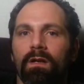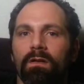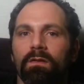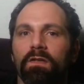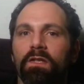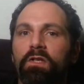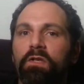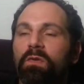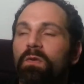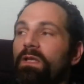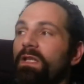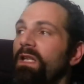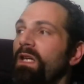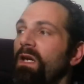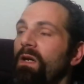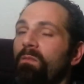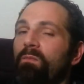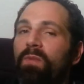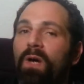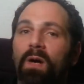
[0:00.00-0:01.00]
Literally
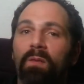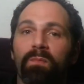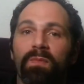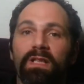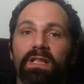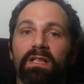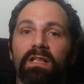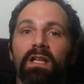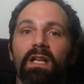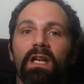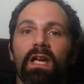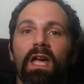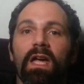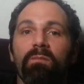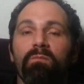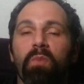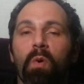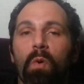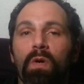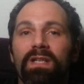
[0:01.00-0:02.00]
pumping
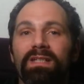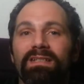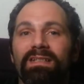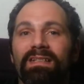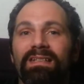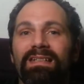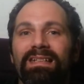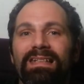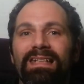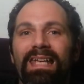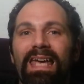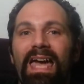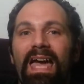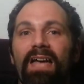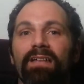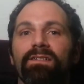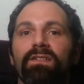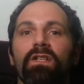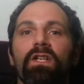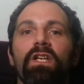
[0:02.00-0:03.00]
a poison
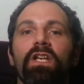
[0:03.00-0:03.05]
gas